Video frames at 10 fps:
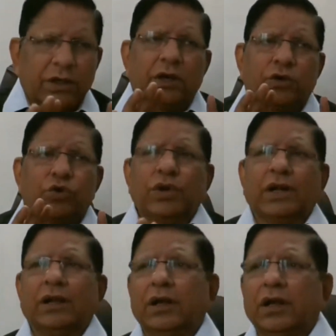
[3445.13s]

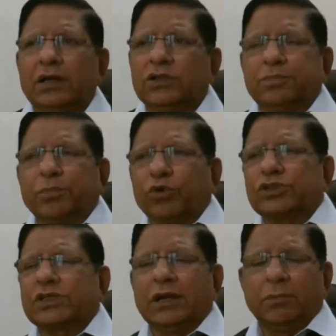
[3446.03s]
rural, the
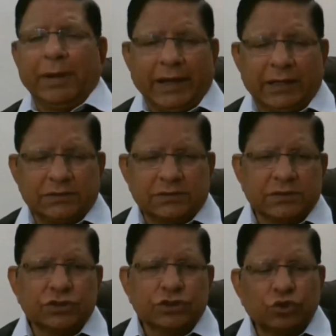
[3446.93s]
postal banks
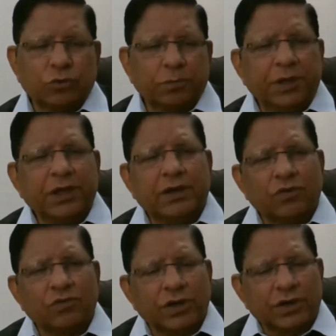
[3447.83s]
should be
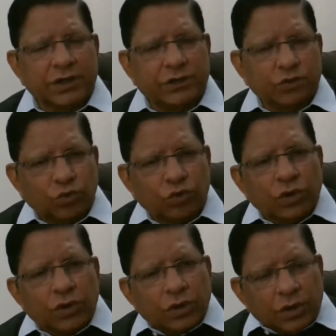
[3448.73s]
converted to
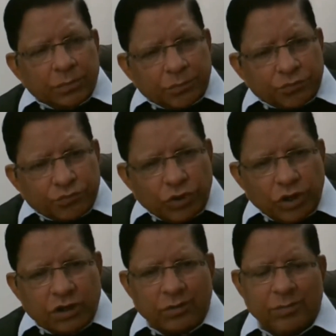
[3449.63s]

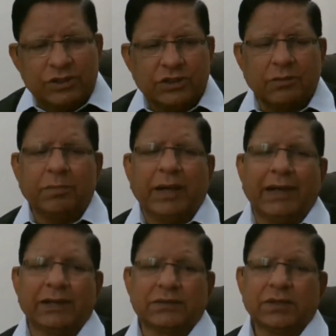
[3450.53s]
full commercial
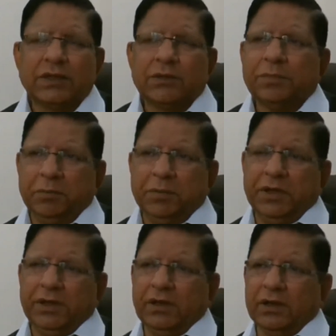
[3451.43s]
banks.
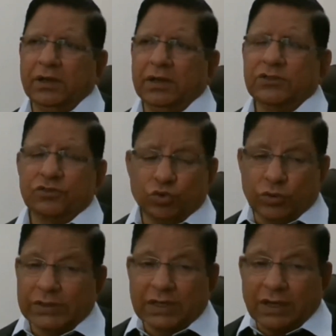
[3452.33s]
Maybe you
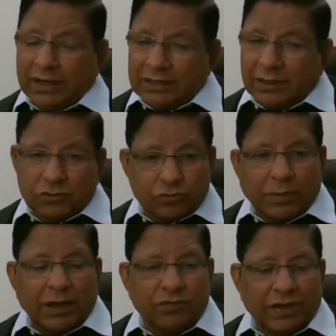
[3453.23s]
can call them
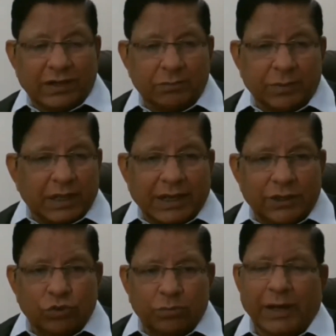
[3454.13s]
small finance bank, I
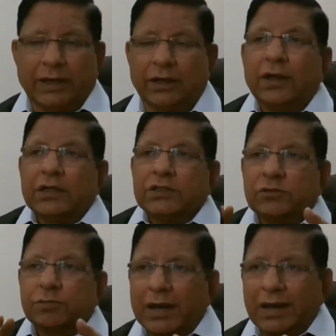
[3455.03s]
don't mind.
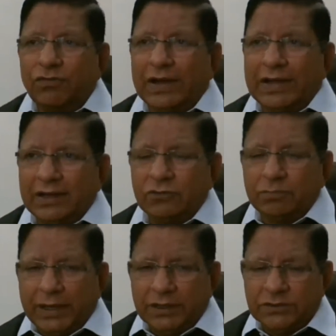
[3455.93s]
Small finance
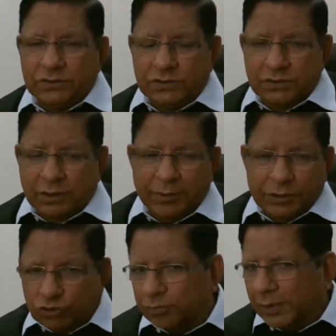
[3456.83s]
banks, coming
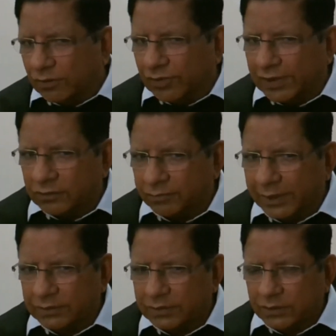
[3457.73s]
to small finance bank,